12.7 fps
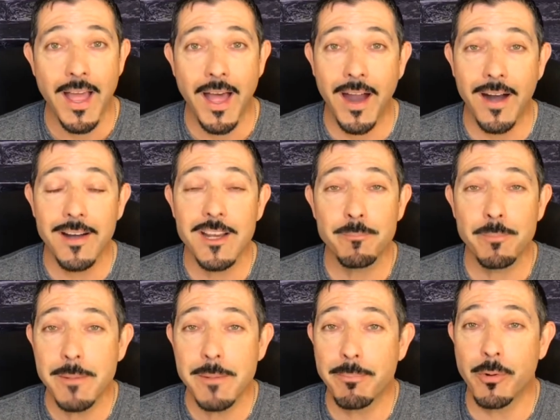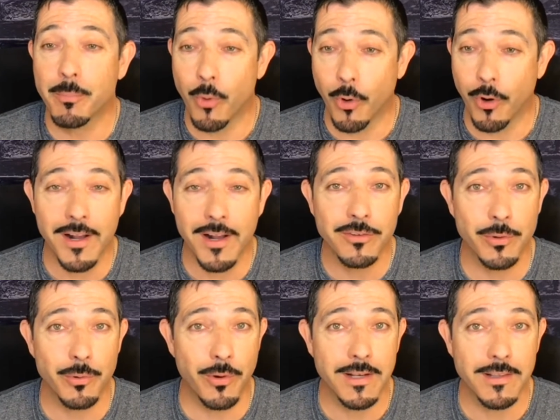Are these people morons
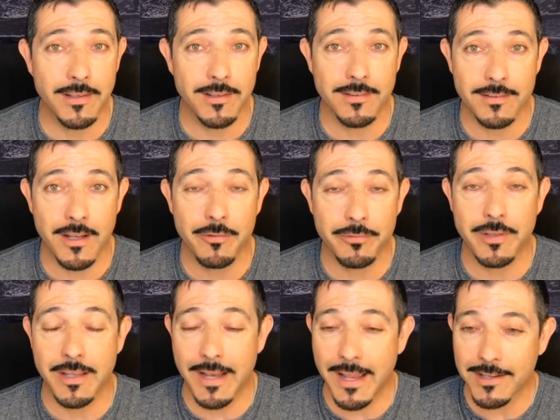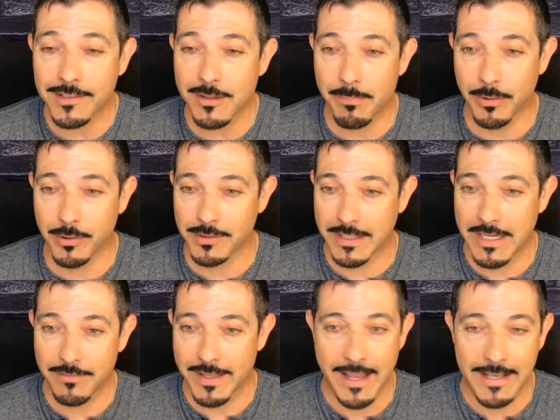who write this stuff that actually
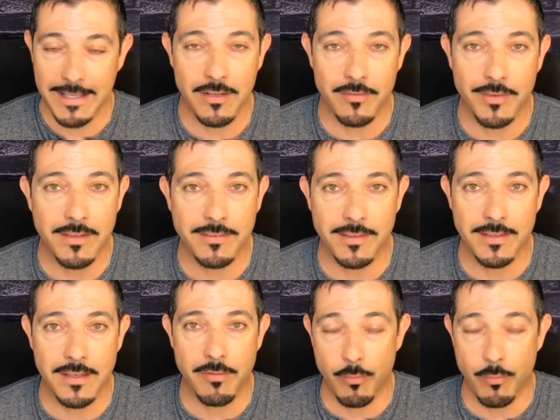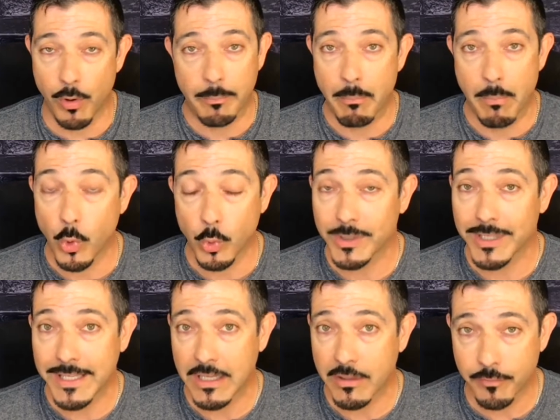believe that any of this is even
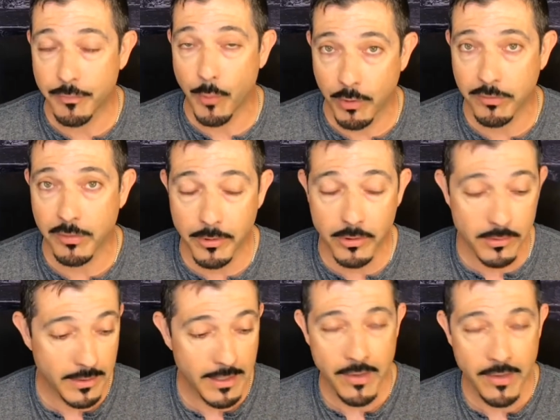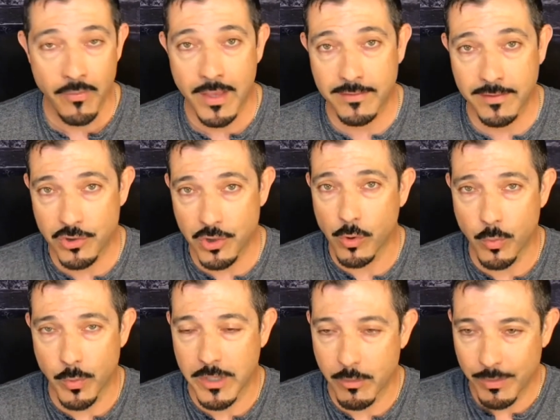remotely enforceable? It's a
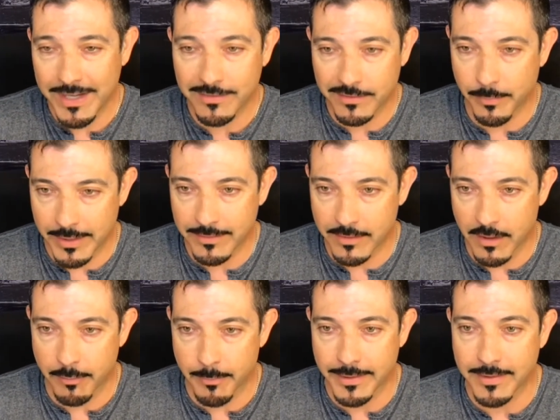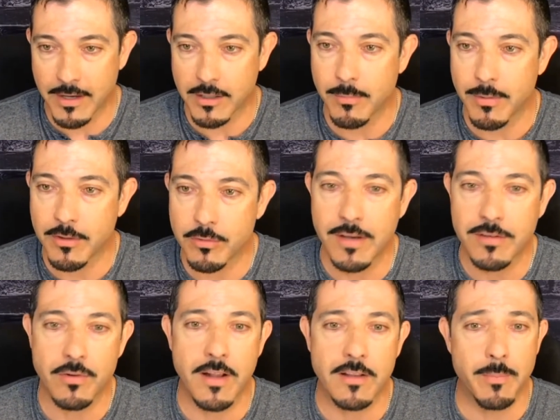joke when you read some of these government documents.
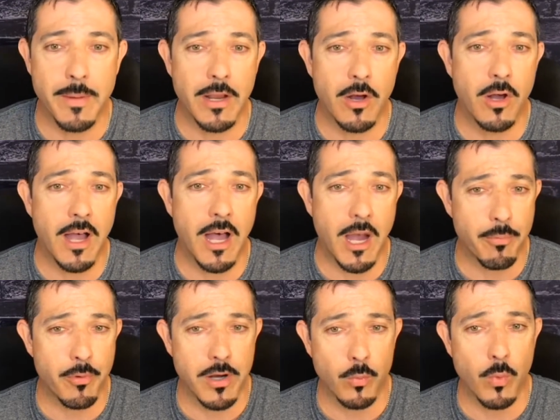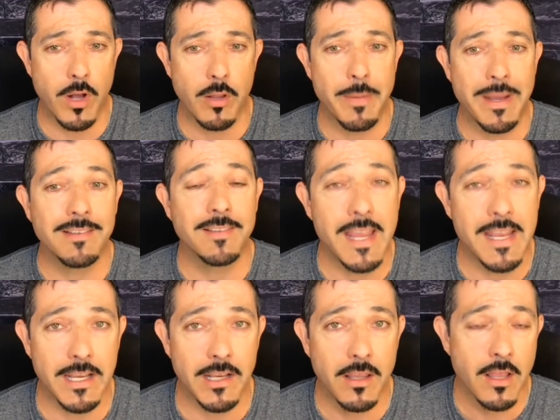Restaurants may operate while
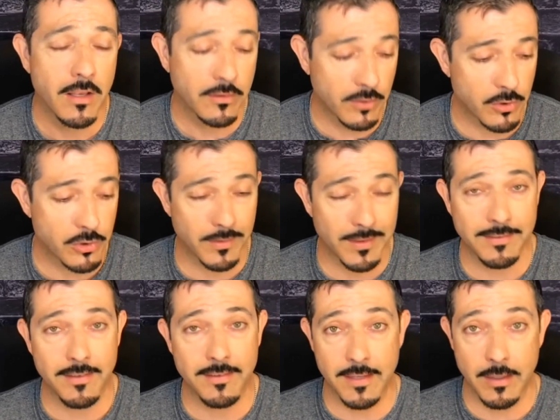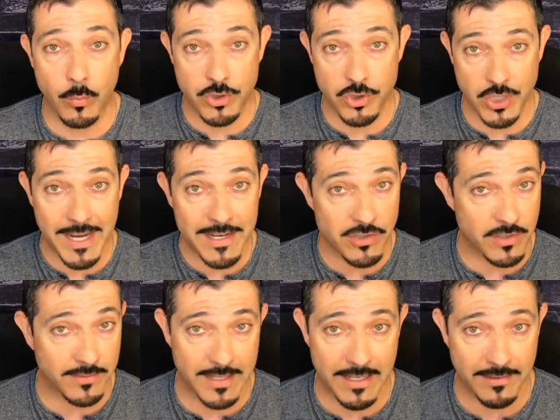maintaining social distancing, which
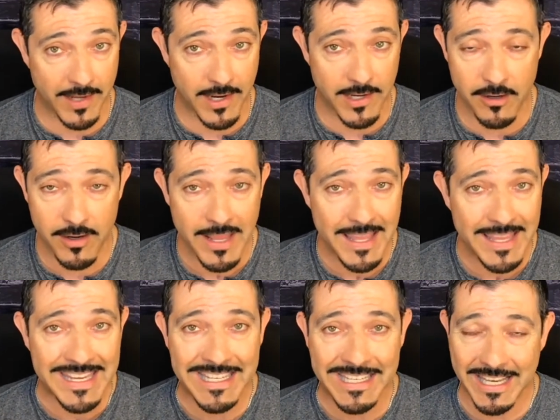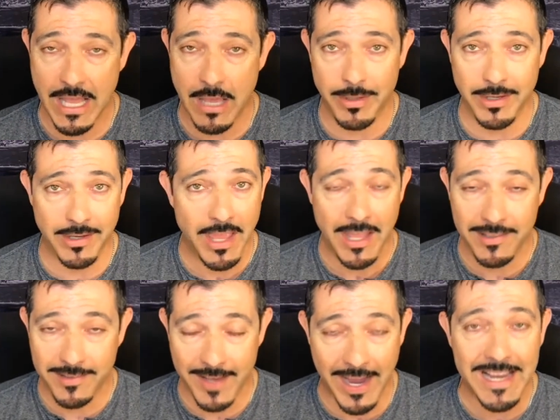changes the entire economic
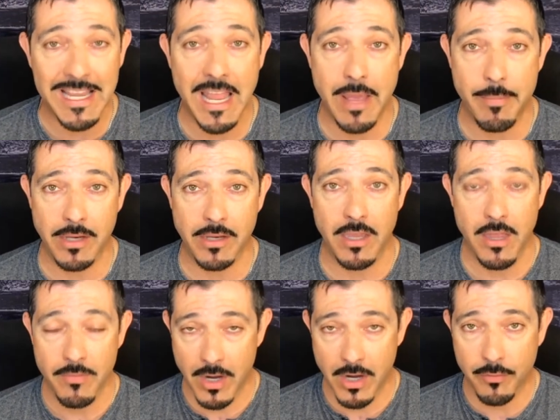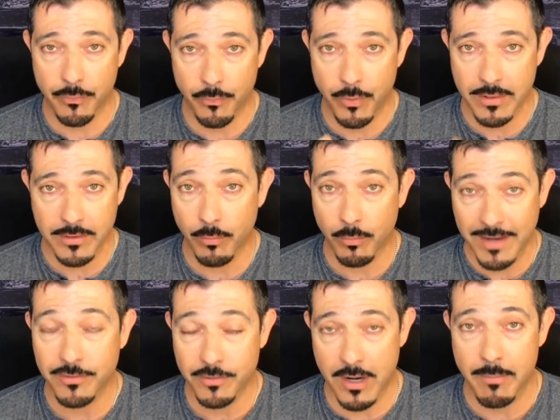dynamic of the
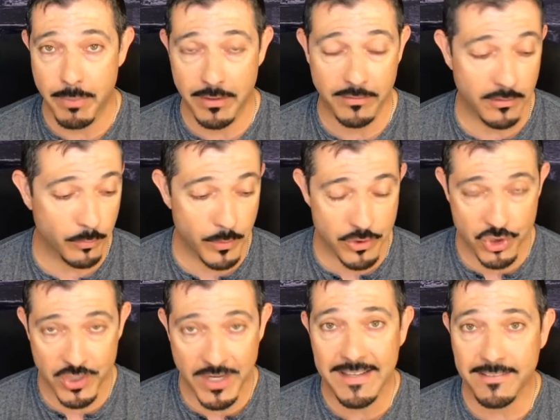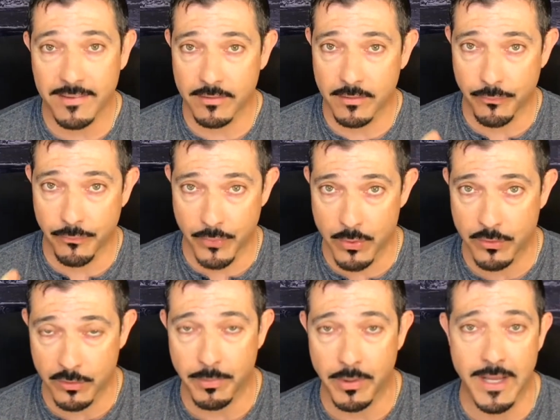restaurant business, which changes the
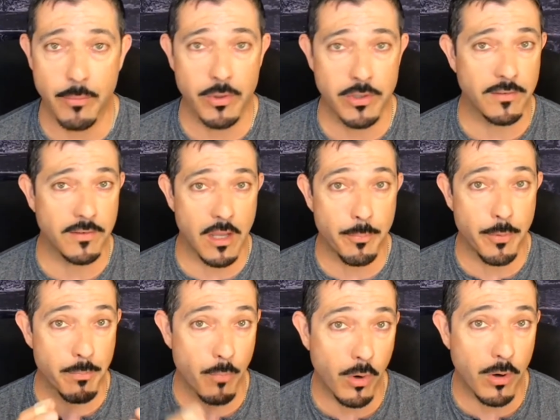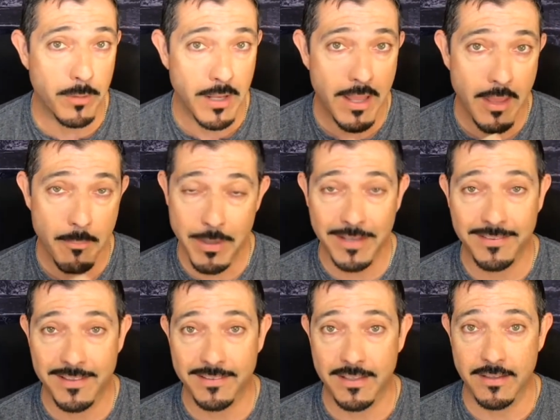food supply, which is going to put more
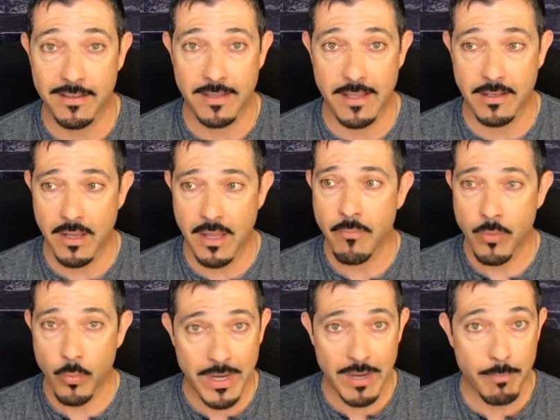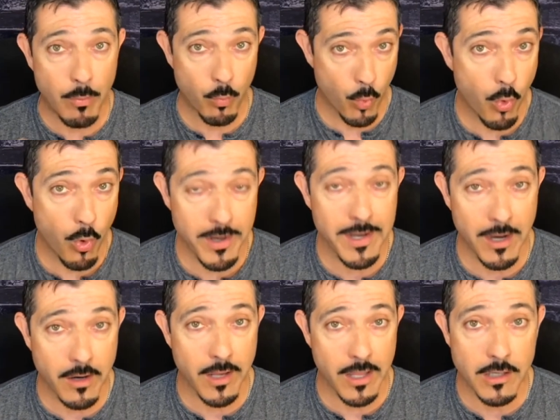businesses that we have been
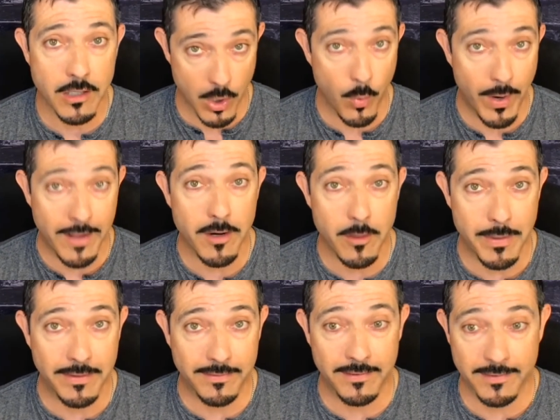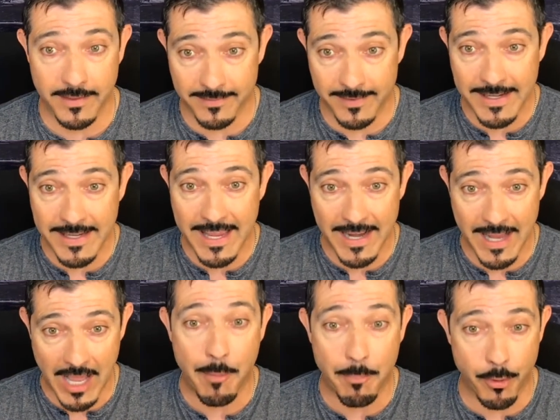warning are going to go out of business because they can't
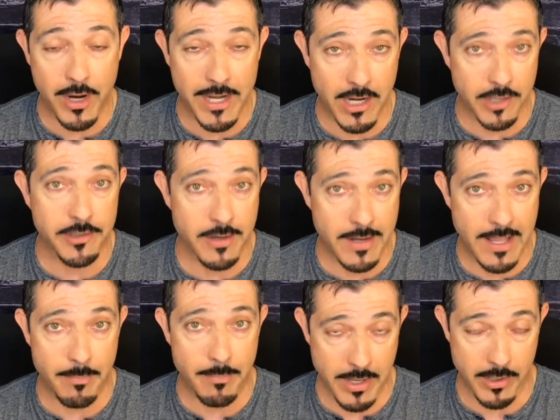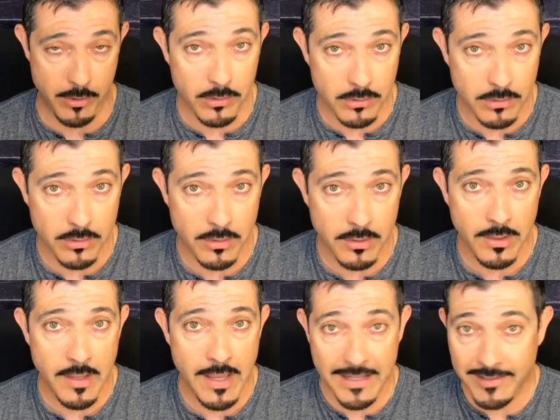operate under that model.
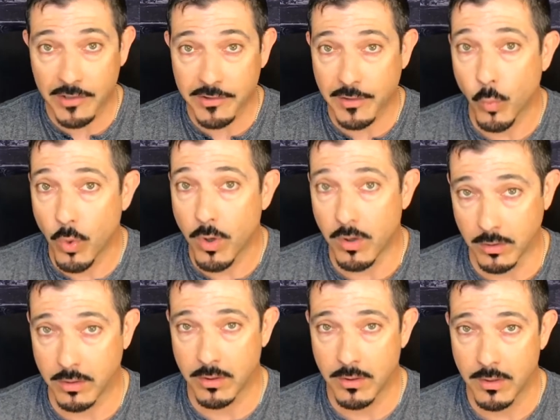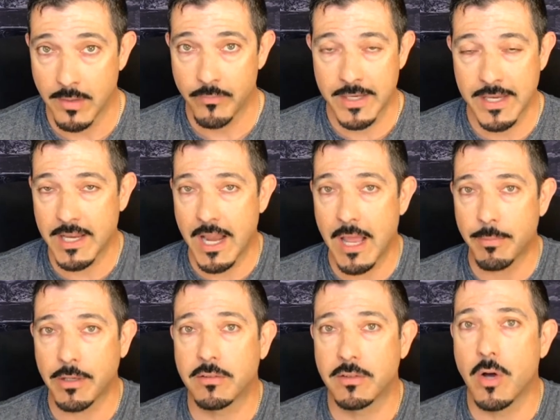It doesn't work. The
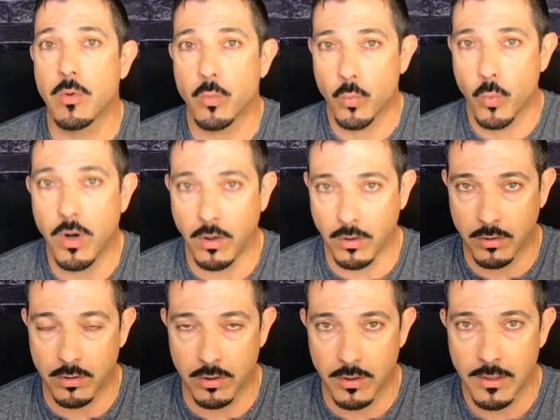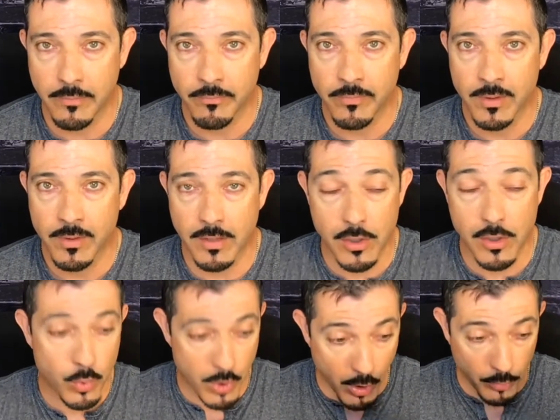economics don't work. The
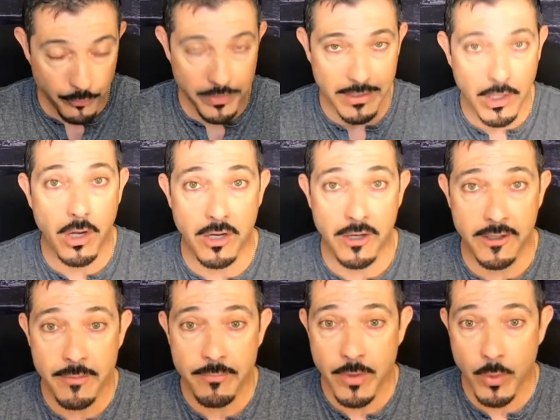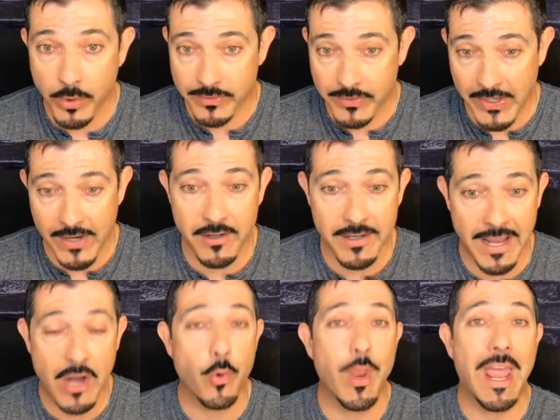new COVID law will tear
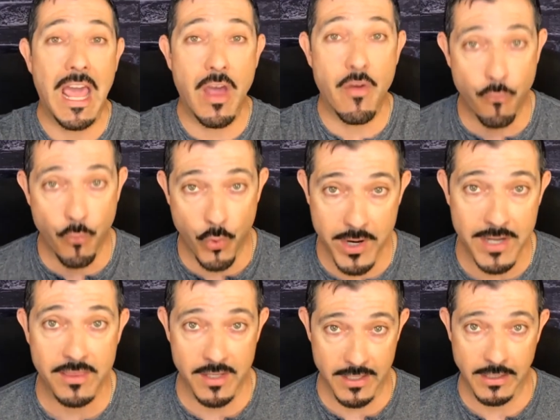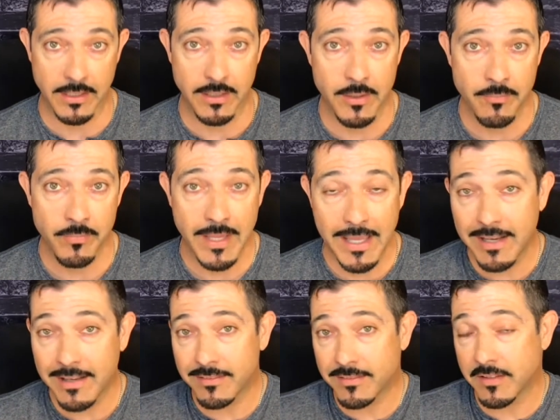down everything. It
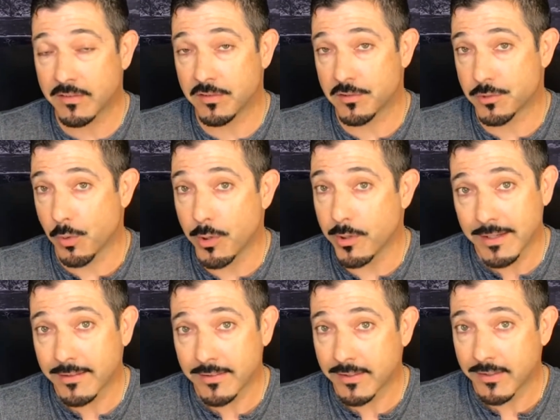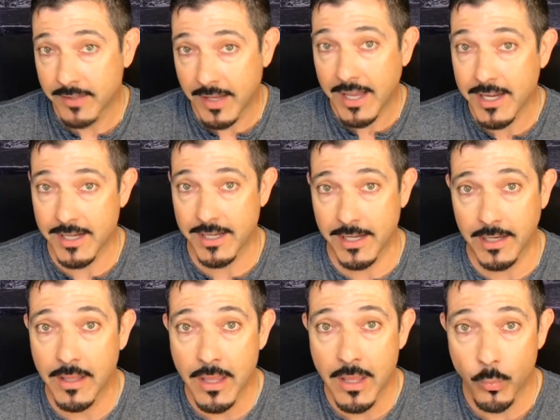is destroying
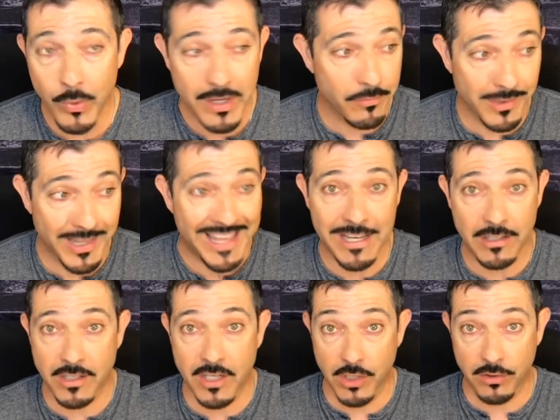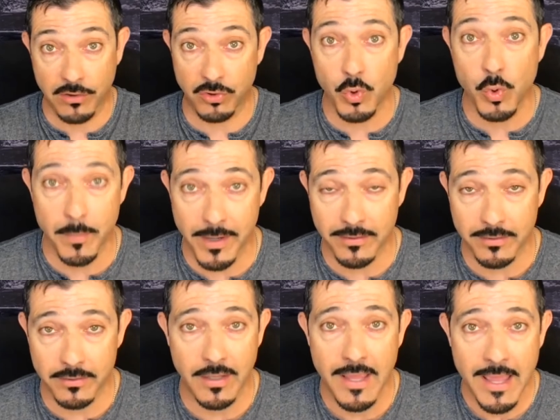society. We've let it consume
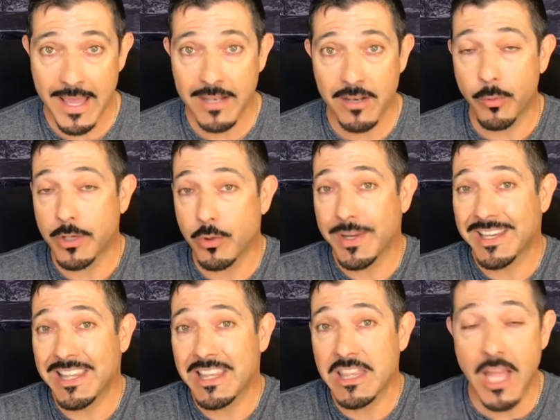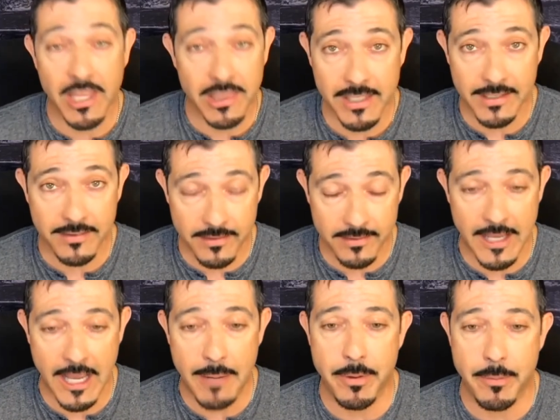us, and we're doing nothing to
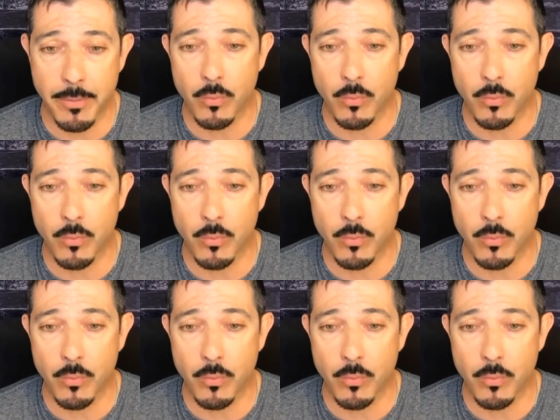stop it.